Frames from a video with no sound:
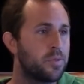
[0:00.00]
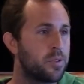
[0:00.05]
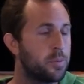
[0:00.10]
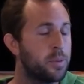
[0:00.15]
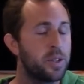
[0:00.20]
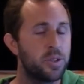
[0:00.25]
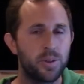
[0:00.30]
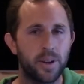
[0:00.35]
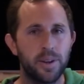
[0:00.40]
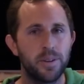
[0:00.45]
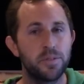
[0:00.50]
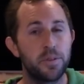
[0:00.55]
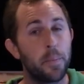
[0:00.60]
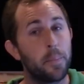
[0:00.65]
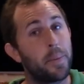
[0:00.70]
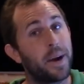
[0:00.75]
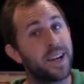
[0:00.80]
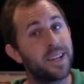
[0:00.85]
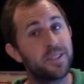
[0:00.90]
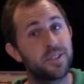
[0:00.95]
so many trainers
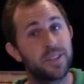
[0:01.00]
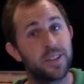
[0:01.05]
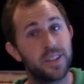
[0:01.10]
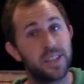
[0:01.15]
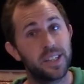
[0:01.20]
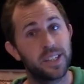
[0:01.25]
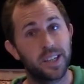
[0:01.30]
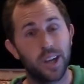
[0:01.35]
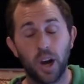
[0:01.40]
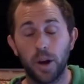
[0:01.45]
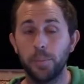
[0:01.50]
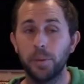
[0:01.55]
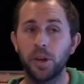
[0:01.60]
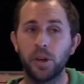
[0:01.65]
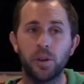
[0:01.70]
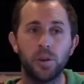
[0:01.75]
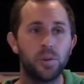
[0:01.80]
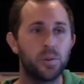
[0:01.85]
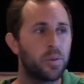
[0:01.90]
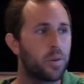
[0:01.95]
in my city come
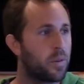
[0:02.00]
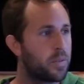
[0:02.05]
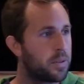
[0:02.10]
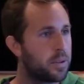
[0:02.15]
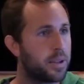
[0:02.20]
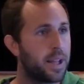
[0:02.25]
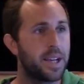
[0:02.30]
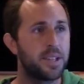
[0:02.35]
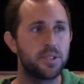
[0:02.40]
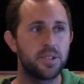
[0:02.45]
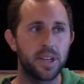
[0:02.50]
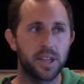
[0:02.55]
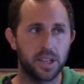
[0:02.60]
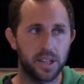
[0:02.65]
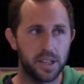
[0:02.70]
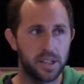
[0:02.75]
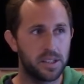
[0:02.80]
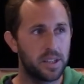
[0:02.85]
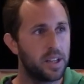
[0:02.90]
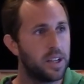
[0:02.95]
and go over the last
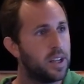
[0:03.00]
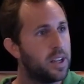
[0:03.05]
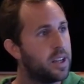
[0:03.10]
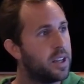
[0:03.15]
decade.